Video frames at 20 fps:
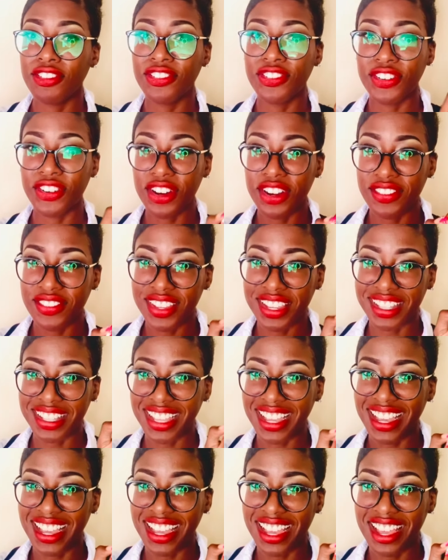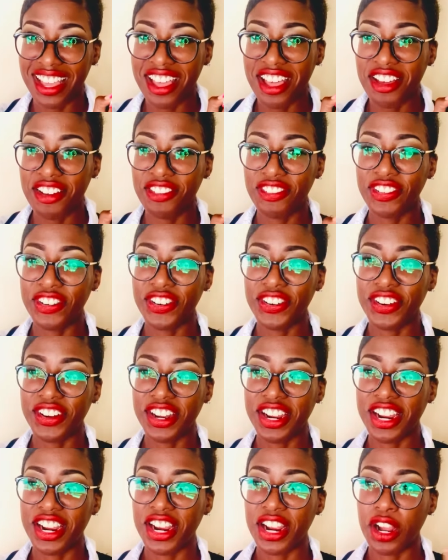formula
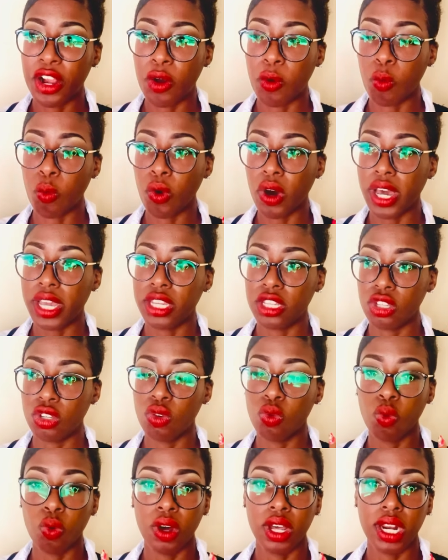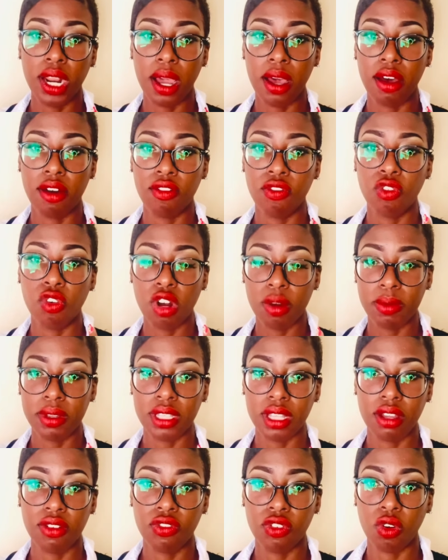for what you want to
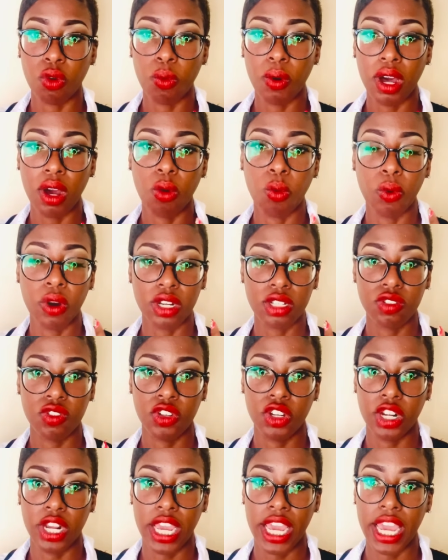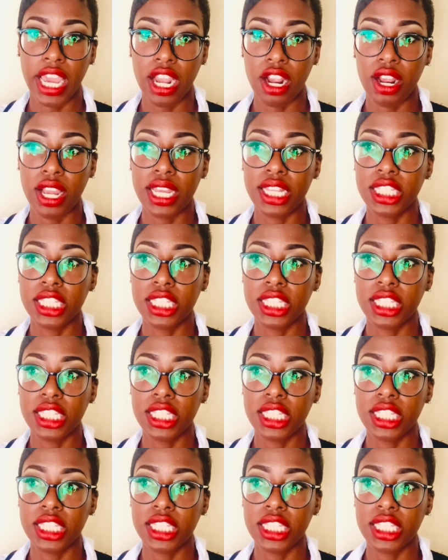formula for what works for your hair,